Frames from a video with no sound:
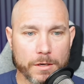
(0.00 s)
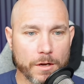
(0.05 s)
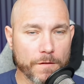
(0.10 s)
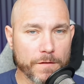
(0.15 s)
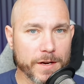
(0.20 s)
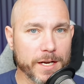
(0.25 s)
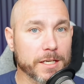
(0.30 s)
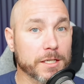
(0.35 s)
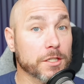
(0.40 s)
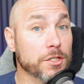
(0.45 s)
forget
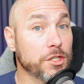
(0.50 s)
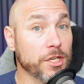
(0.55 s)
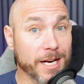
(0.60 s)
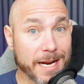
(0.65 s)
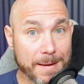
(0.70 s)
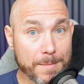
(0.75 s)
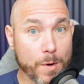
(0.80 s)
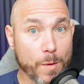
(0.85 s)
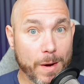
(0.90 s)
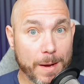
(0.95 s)
to check out my
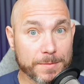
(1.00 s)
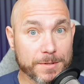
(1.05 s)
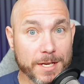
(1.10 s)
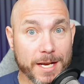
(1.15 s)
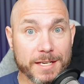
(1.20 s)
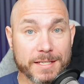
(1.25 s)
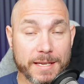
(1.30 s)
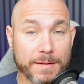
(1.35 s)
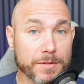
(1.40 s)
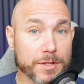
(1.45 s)
website,
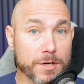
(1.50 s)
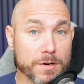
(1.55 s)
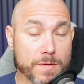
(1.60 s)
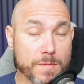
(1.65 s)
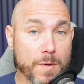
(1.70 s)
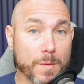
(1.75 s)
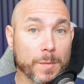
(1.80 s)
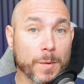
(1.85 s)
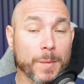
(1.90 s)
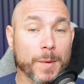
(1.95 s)

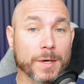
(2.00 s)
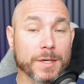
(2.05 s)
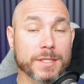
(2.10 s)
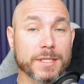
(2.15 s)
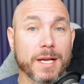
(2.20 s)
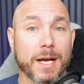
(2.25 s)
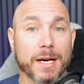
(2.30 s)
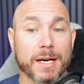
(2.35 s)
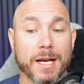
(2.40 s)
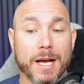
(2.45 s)

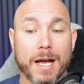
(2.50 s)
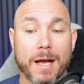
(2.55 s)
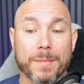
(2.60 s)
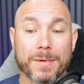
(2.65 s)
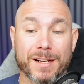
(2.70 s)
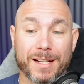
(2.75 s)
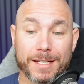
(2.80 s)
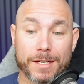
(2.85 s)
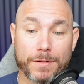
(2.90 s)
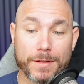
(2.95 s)
731woodworks.com. Click
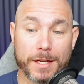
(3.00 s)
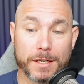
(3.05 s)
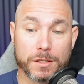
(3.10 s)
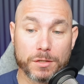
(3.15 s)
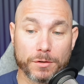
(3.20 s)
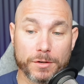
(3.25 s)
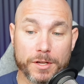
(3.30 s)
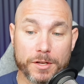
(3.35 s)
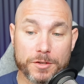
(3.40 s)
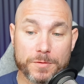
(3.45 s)
on that tool
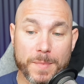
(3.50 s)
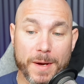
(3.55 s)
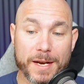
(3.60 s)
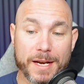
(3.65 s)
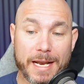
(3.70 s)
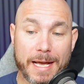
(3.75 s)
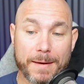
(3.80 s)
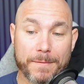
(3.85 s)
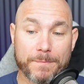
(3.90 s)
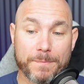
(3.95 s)
deals button. I
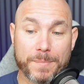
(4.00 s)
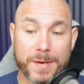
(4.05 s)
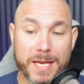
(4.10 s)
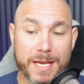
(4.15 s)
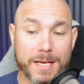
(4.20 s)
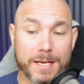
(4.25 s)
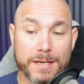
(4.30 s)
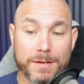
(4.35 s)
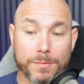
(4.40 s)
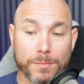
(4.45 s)

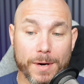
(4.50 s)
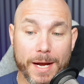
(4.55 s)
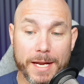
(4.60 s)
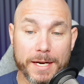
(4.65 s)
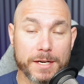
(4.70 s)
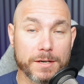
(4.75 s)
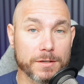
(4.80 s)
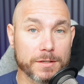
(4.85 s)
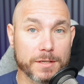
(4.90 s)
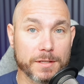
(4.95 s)
pinned right here
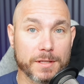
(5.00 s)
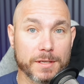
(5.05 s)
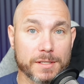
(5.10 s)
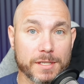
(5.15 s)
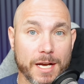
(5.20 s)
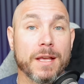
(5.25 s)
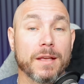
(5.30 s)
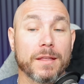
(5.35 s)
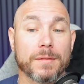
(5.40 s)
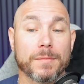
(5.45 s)
to the
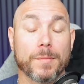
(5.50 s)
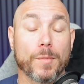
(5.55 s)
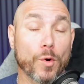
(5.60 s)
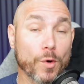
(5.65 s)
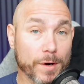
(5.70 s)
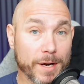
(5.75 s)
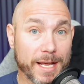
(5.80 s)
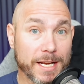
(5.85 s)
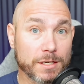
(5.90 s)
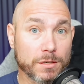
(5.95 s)
top Memorial
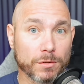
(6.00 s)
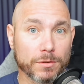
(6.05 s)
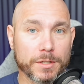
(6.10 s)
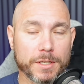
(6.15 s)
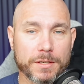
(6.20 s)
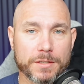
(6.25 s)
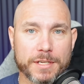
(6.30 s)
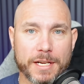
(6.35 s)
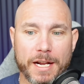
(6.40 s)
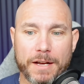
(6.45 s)
Day tool deals
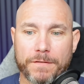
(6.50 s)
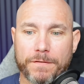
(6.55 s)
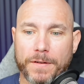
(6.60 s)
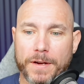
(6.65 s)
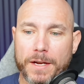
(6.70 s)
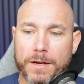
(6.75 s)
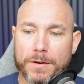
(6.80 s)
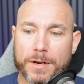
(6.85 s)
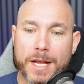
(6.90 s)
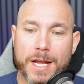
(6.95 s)
that I
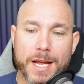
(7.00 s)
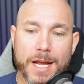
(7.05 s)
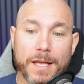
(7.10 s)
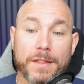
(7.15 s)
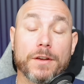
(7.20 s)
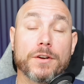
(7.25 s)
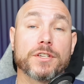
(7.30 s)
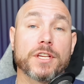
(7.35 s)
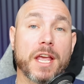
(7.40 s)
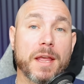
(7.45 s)
found, and
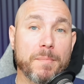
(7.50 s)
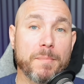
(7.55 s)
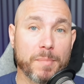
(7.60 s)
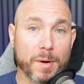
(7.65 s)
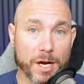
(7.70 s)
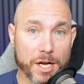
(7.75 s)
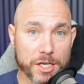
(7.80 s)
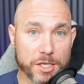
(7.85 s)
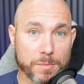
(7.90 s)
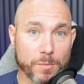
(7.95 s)
there's a
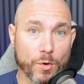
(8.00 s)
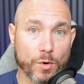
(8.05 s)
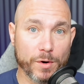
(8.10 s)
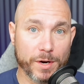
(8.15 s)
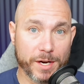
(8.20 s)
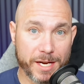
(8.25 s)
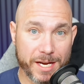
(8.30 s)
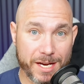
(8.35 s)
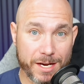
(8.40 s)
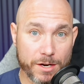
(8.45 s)
bunch more
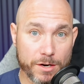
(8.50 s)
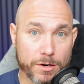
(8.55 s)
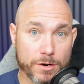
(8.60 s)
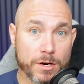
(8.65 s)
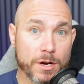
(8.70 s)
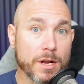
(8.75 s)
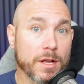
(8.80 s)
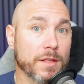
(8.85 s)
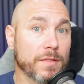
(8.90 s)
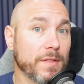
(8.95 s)
here
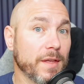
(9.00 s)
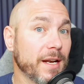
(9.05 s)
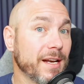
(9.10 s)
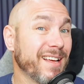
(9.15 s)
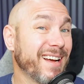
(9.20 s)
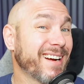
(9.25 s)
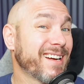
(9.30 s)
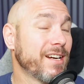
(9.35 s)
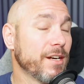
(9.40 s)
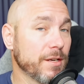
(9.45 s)
that I
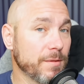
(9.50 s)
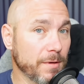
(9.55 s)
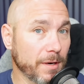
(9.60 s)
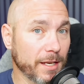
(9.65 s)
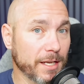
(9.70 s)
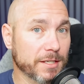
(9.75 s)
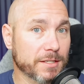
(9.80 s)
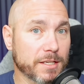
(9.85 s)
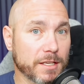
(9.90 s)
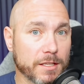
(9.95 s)
couldn't list
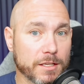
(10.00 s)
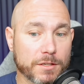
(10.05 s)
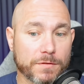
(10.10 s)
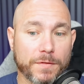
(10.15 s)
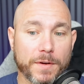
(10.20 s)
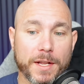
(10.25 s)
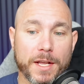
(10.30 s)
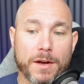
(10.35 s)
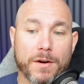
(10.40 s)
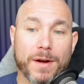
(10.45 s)
in this
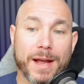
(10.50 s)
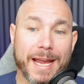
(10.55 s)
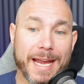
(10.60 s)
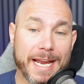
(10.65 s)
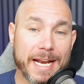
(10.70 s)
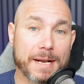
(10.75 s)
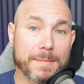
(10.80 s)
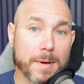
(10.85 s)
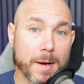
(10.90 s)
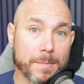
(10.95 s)
video, and I'm
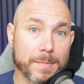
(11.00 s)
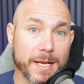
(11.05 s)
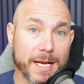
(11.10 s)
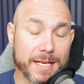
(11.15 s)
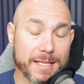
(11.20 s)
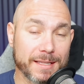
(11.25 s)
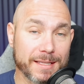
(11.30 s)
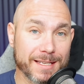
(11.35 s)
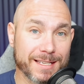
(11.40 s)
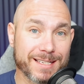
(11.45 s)
updating
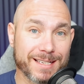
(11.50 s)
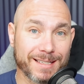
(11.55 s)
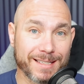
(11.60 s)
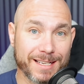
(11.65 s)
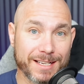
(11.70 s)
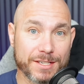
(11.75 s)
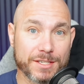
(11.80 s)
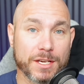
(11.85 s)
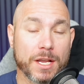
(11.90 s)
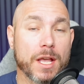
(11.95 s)
this
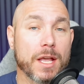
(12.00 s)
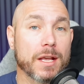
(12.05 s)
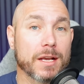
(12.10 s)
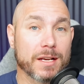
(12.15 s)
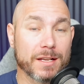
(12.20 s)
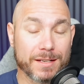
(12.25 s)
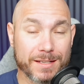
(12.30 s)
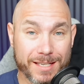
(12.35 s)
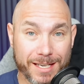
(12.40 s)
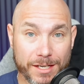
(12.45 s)
list
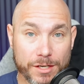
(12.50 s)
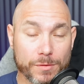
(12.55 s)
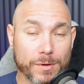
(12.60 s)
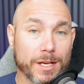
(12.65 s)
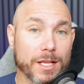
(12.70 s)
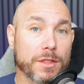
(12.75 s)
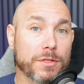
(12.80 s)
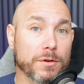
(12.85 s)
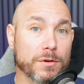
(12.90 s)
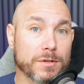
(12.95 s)
continually
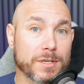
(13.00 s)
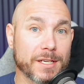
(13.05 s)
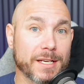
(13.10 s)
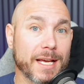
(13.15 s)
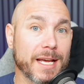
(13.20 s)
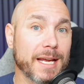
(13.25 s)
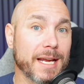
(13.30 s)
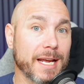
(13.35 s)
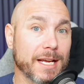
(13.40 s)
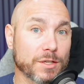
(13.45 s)
through today
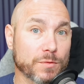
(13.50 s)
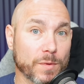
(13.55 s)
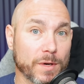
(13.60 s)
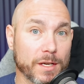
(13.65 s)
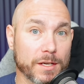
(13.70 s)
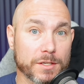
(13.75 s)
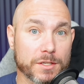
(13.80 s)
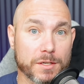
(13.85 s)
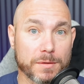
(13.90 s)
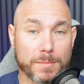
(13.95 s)
as well as
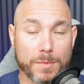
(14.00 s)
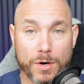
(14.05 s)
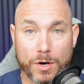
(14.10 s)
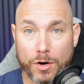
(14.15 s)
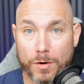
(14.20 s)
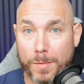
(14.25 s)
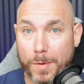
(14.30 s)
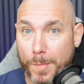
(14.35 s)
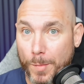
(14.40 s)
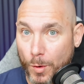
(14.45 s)
tomorrow,
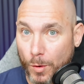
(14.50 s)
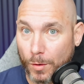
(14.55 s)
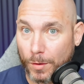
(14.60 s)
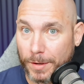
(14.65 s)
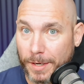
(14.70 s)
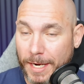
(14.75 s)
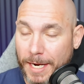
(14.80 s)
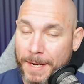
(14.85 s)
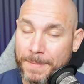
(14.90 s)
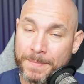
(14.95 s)
Memorial
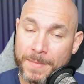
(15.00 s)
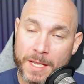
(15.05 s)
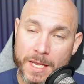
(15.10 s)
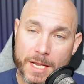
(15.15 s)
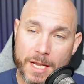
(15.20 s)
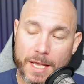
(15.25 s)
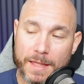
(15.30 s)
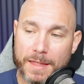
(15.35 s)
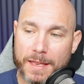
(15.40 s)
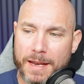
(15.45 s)
Day, and
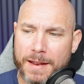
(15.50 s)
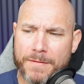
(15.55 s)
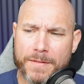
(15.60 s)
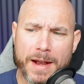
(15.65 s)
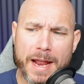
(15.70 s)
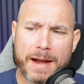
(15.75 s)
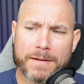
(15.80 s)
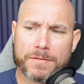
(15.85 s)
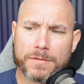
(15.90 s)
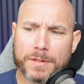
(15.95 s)
then even
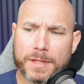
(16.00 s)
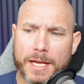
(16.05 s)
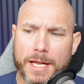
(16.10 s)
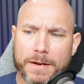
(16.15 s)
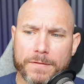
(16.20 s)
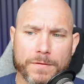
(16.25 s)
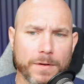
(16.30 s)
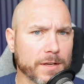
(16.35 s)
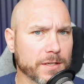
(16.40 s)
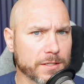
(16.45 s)
after that if I
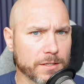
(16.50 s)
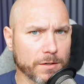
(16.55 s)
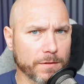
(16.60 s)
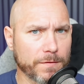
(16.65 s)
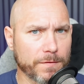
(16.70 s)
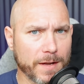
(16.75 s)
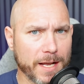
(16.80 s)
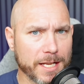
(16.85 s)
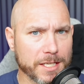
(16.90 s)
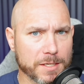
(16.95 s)
still
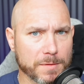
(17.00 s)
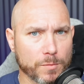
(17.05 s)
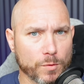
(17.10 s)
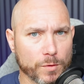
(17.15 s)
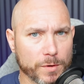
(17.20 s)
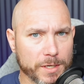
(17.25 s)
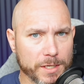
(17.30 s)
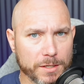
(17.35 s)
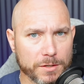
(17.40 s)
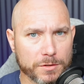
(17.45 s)
find some more
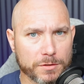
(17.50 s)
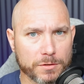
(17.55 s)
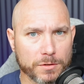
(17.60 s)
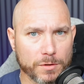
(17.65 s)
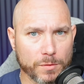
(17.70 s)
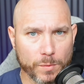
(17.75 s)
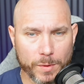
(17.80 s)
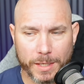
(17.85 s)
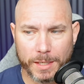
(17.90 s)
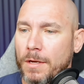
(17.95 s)
deals through the
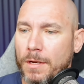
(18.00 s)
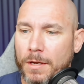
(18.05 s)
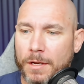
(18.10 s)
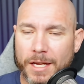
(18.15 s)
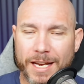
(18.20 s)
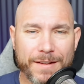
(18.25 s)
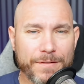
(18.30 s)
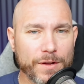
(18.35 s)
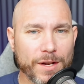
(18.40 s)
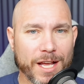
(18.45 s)
week. And if
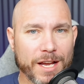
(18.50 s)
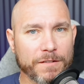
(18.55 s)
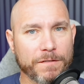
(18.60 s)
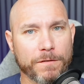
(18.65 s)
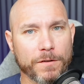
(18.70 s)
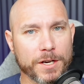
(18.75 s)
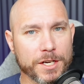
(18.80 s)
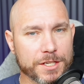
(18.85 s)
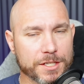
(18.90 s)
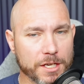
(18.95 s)
you like free
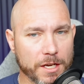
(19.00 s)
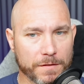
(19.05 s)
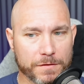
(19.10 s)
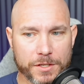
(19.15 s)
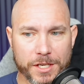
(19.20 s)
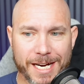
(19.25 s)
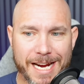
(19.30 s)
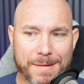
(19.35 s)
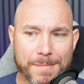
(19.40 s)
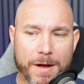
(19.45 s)
stuff, check
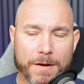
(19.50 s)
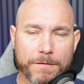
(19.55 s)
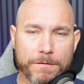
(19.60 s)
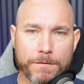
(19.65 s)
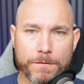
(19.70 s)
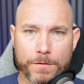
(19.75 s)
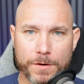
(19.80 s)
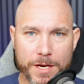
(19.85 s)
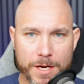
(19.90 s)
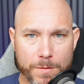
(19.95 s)
out my
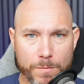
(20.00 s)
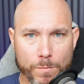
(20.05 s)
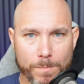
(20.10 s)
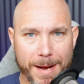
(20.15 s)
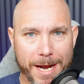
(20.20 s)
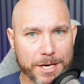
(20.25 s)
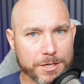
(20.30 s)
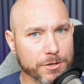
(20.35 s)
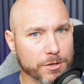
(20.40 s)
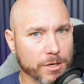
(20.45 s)
free
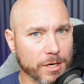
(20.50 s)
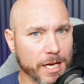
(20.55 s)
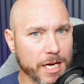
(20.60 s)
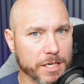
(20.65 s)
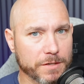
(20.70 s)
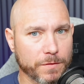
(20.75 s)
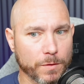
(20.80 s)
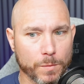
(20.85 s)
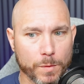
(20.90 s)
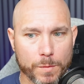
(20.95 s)
masterclass for
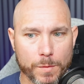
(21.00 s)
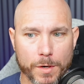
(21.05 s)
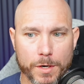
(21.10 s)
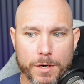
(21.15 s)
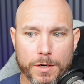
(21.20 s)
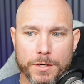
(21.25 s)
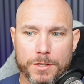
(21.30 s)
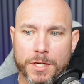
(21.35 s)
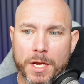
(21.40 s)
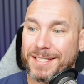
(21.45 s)
woodworkers.
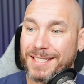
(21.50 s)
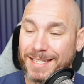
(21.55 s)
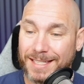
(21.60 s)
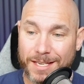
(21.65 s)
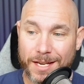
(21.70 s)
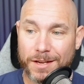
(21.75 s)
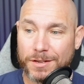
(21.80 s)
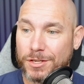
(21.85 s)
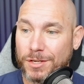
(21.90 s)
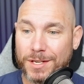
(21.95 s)
It tells
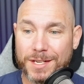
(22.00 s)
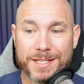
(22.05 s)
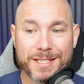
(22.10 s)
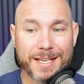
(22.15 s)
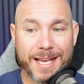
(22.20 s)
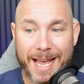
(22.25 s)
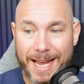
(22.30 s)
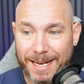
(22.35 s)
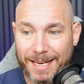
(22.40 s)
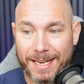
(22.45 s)
you
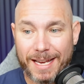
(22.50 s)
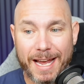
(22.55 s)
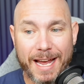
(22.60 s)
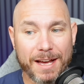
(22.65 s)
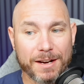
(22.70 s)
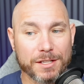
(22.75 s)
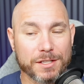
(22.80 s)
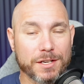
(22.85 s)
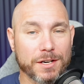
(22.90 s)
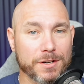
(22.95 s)
exactly how to
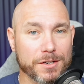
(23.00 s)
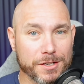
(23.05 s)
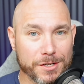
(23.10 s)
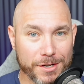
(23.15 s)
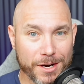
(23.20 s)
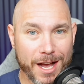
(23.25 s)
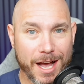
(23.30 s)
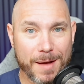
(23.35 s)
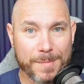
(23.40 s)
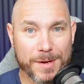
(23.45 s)
turn your
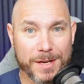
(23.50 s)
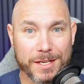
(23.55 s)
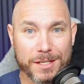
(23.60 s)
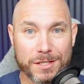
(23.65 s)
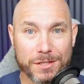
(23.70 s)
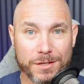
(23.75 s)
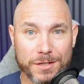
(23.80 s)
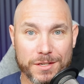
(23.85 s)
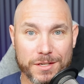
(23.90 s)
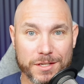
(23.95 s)
hobby into a
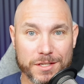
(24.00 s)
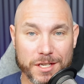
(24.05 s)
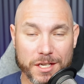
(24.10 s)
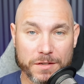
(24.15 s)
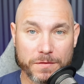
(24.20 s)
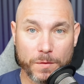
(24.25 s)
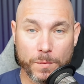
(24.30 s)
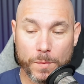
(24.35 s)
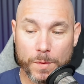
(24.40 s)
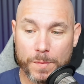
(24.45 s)
successful
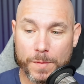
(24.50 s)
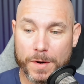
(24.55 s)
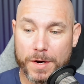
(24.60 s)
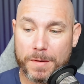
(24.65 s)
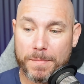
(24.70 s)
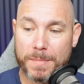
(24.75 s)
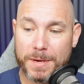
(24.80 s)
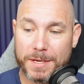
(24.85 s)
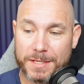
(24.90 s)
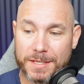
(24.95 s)
woodworking
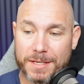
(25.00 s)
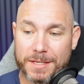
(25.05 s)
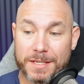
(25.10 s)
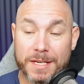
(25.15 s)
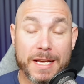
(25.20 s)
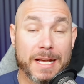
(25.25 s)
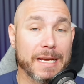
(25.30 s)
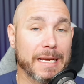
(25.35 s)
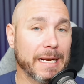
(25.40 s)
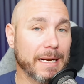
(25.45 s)
business,
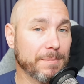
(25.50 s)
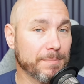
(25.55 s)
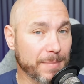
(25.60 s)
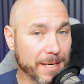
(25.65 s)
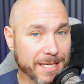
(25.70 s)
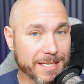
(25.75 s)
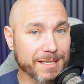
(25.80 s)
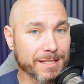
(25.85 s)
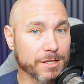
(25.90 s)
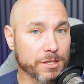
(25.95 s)
and I
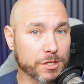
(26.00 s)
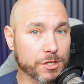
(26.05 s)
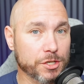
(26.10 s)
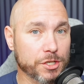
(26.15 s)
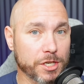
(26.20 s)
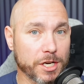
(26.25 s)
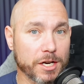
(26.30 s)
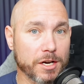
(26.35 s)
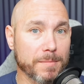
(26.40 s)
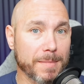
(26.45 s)
basically just
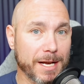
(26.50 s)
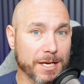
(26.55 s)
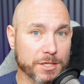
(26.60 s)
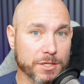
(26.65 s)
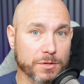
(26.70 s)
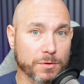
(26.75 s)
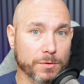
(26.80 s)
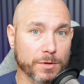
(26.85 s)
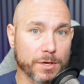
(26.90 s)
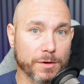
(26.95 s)
share my
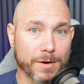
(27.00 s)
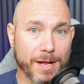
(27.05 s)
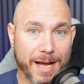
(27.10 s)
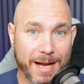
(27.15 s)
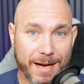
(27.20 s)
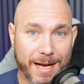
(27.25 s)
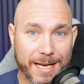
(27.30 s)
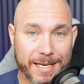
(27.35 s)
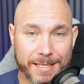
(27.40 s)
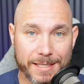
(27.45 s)
story on how I
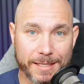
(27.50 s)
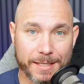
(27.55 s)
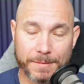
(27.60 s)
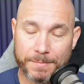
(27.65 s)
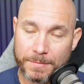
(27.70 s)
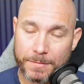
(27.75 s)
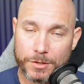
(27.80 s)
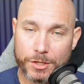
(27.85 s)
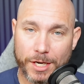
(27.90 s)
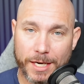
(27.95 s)
did it.
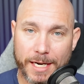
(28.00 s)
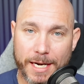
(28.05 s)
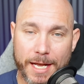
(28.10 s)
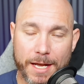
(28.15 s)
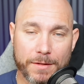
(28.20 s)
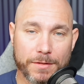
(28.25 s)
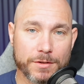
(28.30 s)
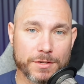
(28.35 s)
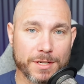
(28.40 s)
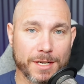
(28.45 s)
Check it out.
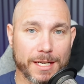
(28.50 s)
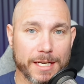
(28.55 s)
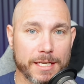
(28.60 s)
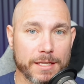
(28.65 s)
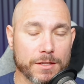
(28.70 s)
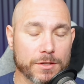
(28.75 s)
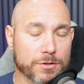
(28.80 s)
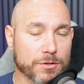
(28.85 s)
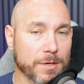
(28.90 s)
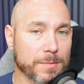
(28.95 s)
There's a link in the
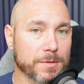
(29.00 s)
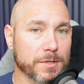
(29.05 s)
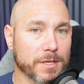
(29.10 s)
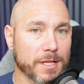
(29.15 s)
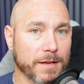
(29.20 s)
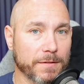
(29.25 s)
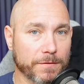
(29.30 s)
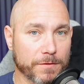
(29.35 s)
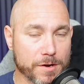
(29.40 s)
description to that free